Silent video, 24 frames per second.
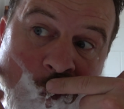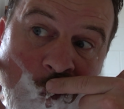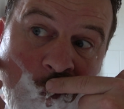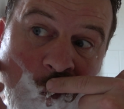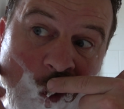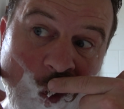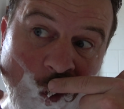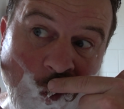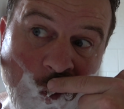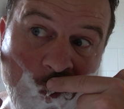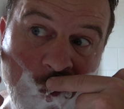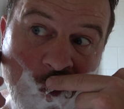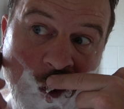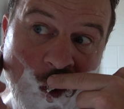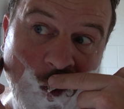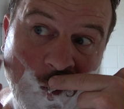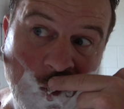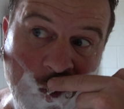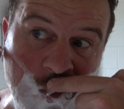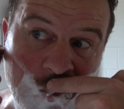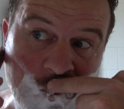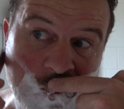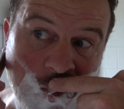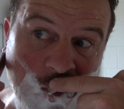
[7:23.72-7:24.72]
well, not all
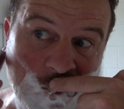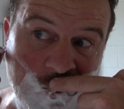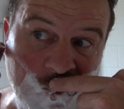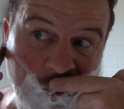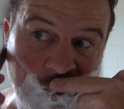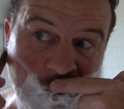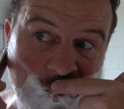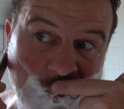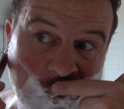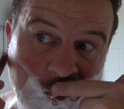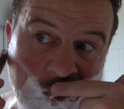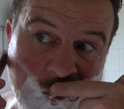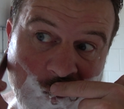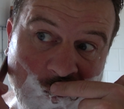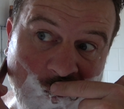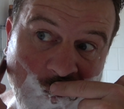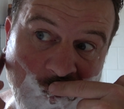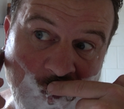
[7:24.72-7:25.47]
little razors actually,